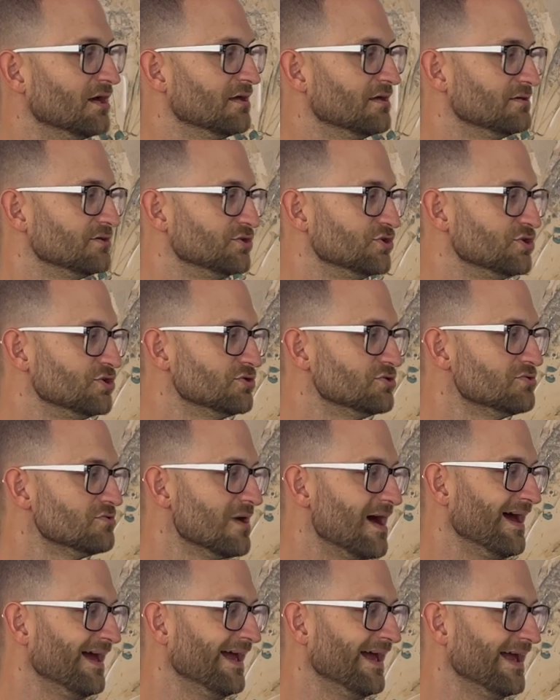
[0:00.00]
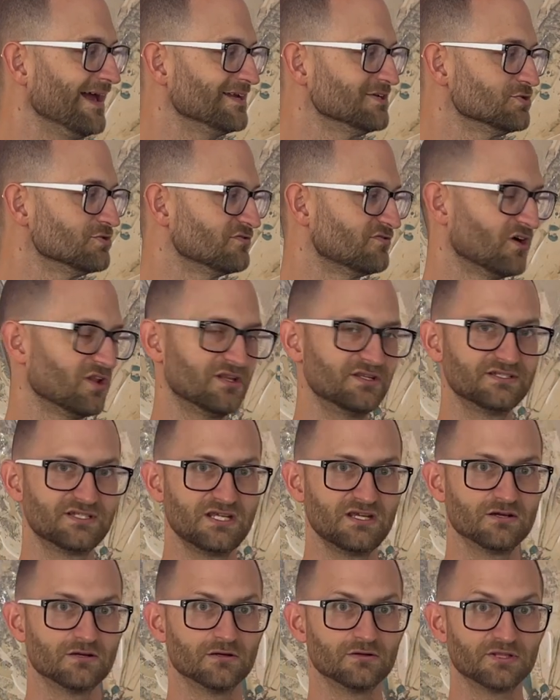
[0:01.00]
you and your
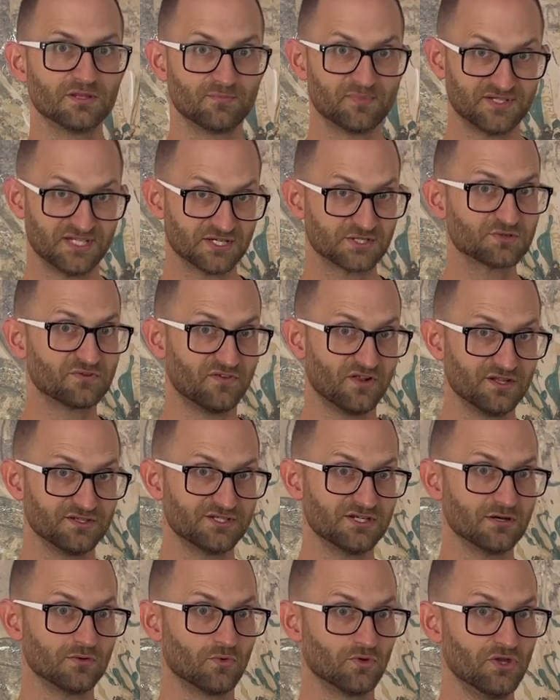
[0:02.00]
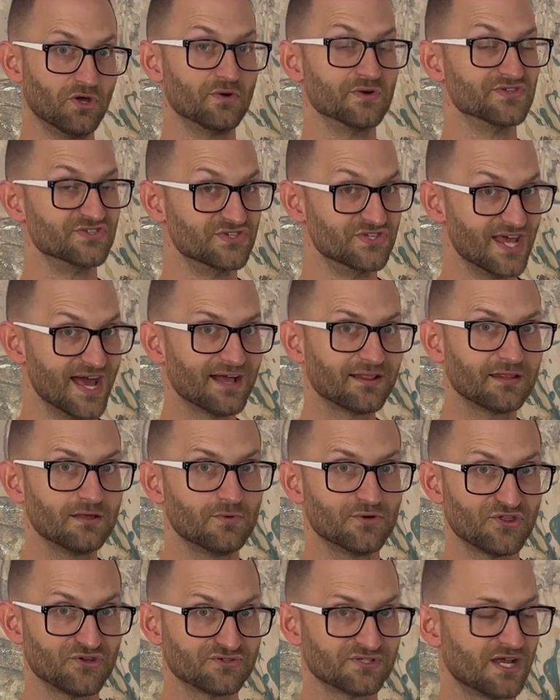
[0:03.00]
volunteer, the potential volunteer, will know exactly
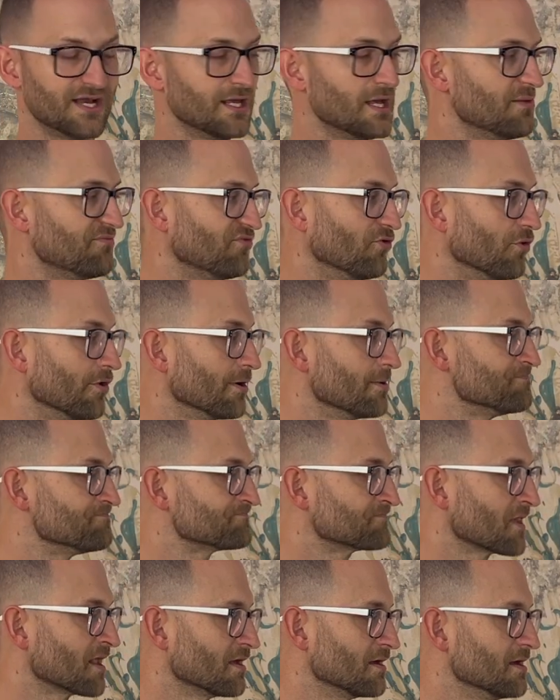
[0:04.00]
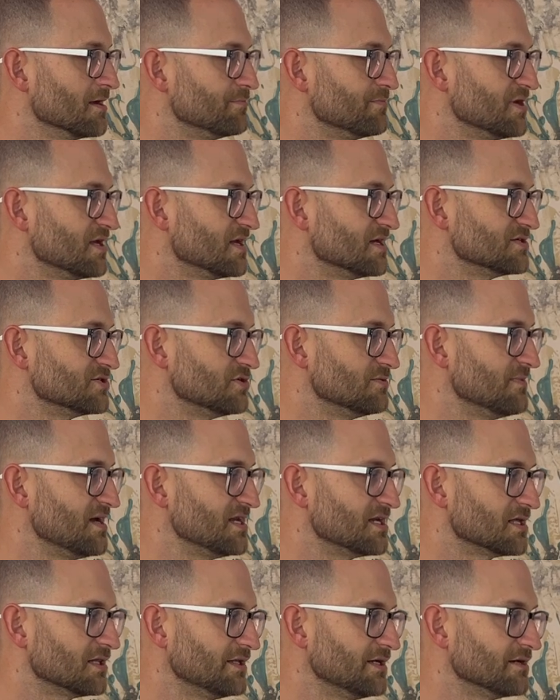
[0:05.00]
what they're signing up for because you
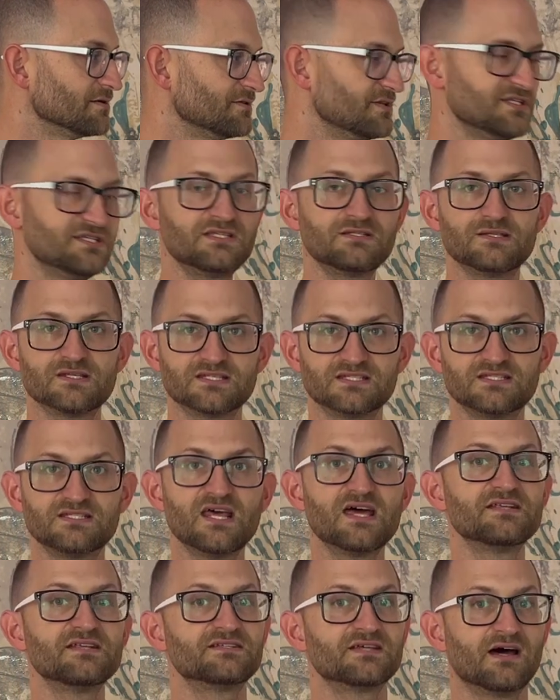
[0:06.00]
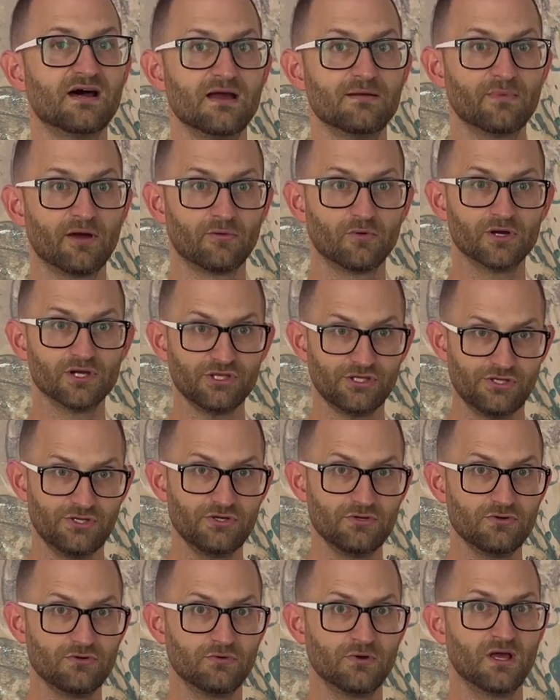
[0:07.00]
made clear this is the set time I want
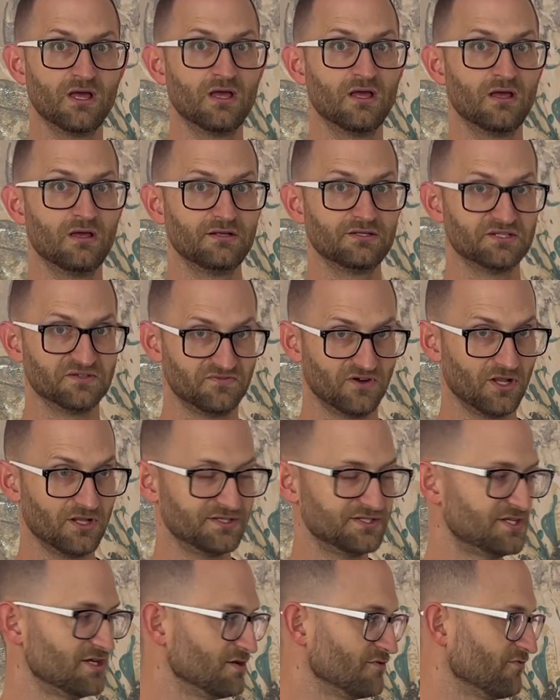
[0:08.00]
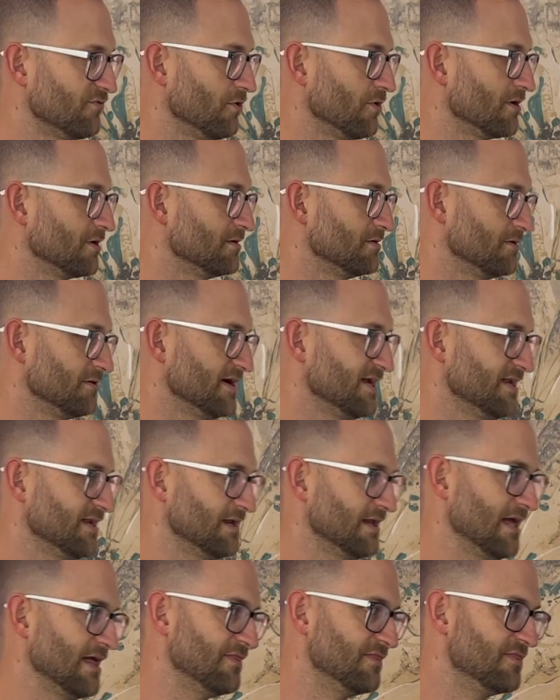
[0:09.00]
you to volunteer for, all right?
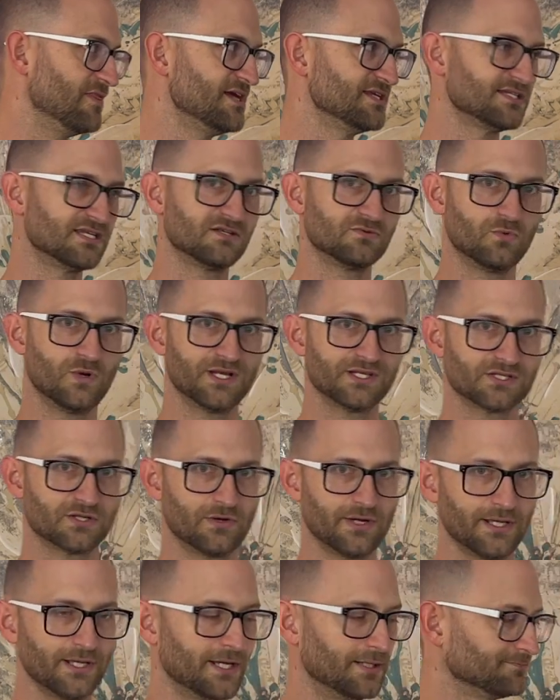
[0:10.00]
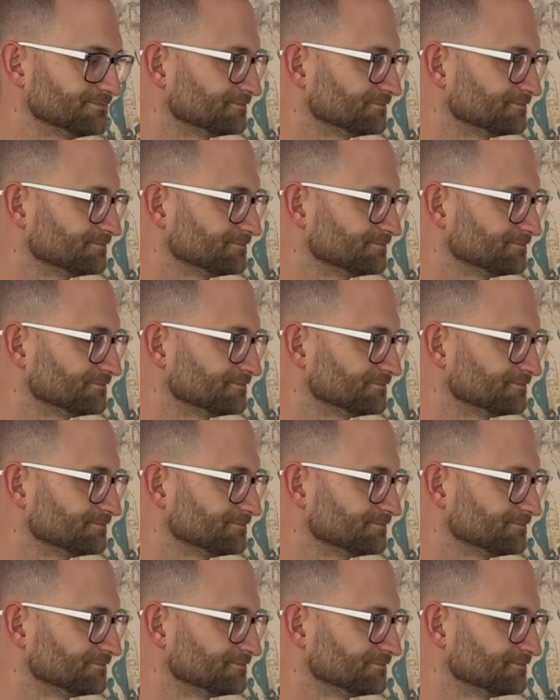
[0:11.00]
And this is what's going on.